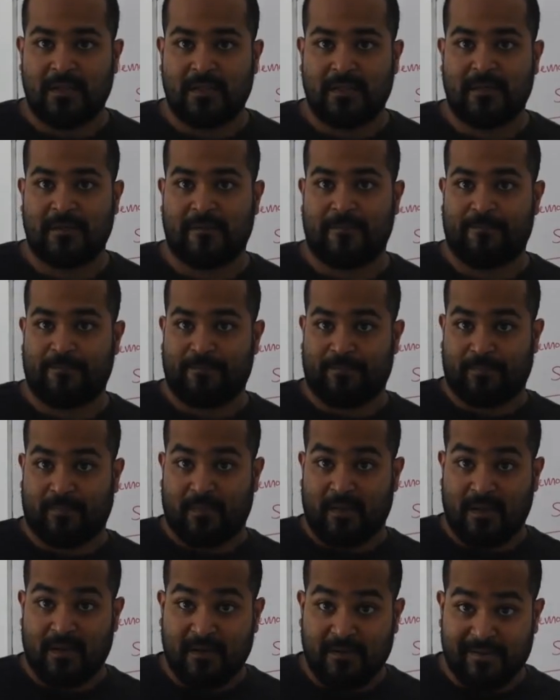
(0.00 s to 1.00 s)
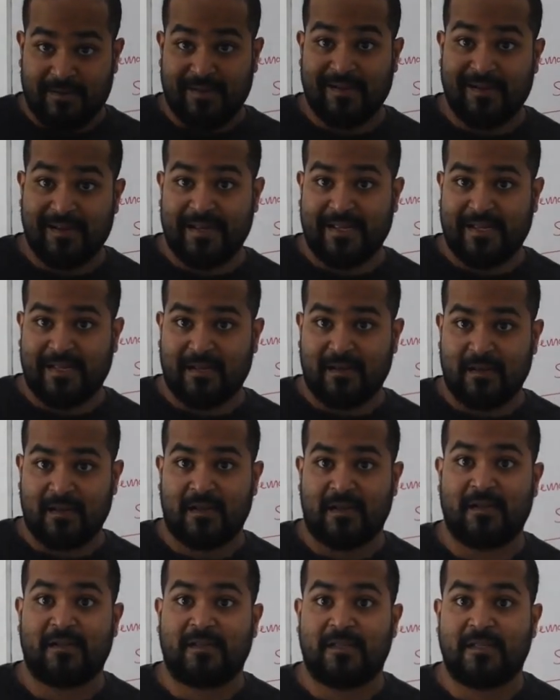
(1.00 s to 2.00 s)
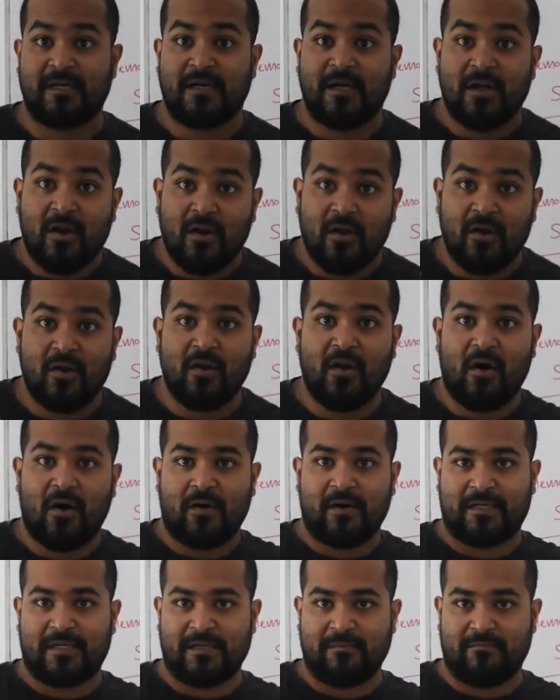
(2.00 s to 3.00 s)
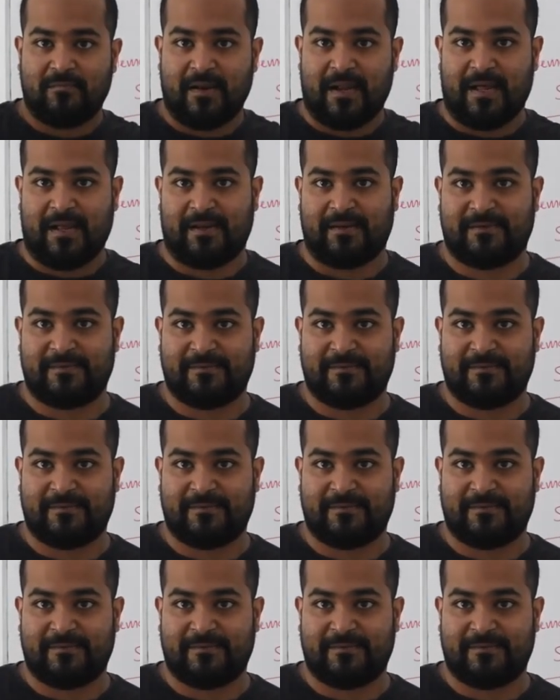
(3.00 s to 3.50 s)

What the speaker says: the real deal, the long-term plan.